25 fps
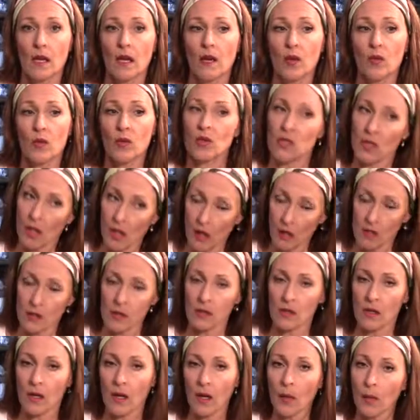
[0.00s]
which I
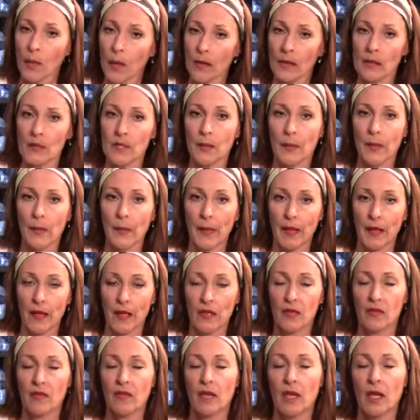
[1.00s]
also talk about in some of my
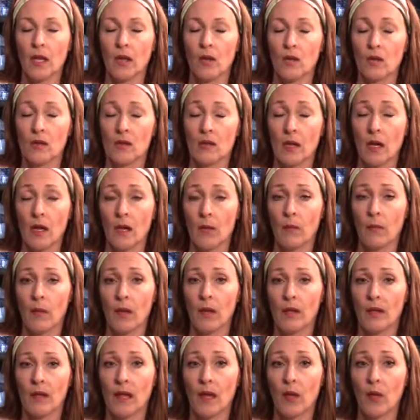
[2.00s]
other videos,
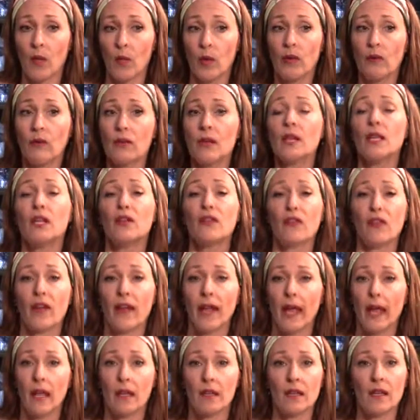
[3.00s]
that we really
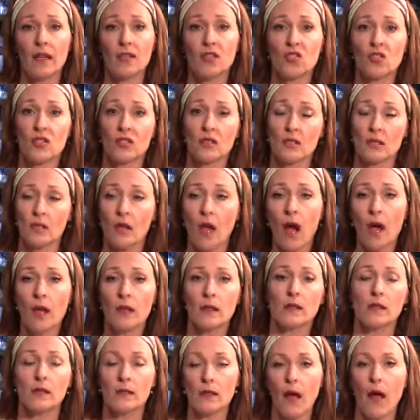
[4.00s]
forget. That's just
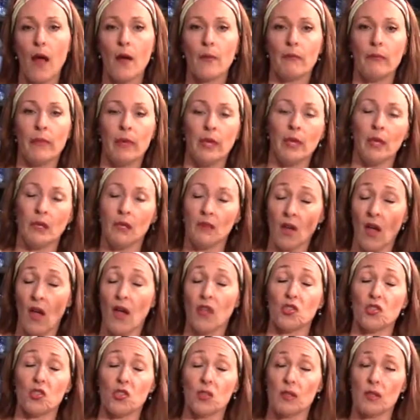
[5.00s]
nonstop being
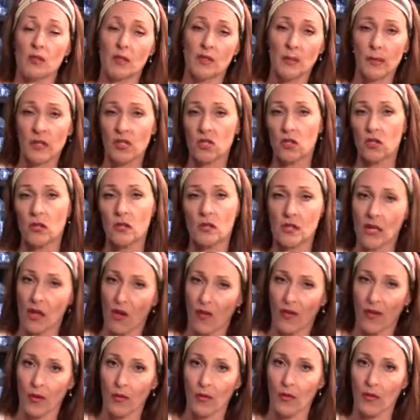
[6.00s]
touched, especially cell
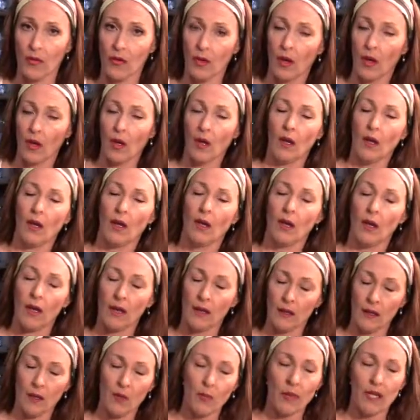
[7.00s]
phones. And I
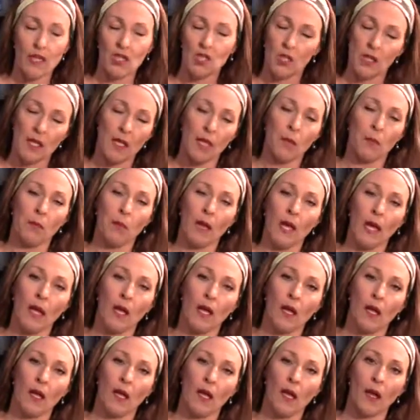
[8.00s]
did mention they
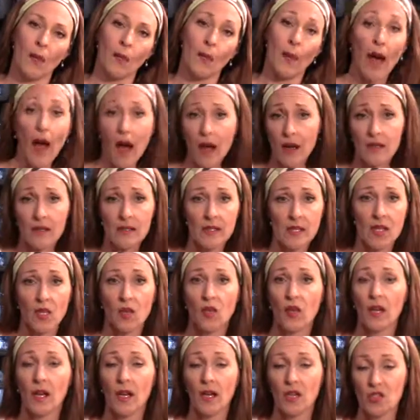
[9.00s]
make a box that you
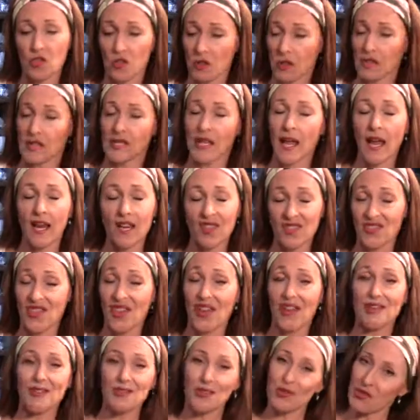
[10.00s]
can actually
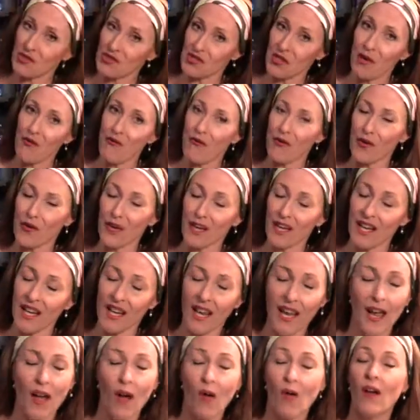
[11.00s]
sanitize your cell phone in
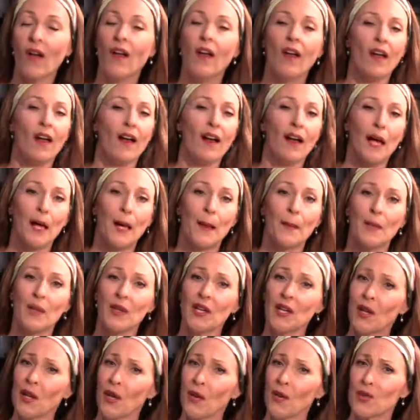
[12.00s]
now,
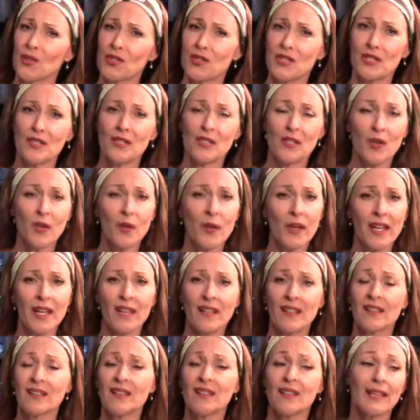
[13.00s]
or just go
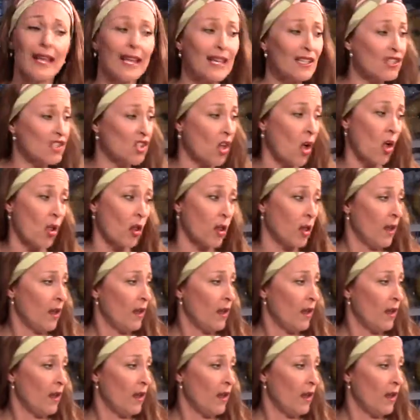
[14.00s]
get a little Lysol.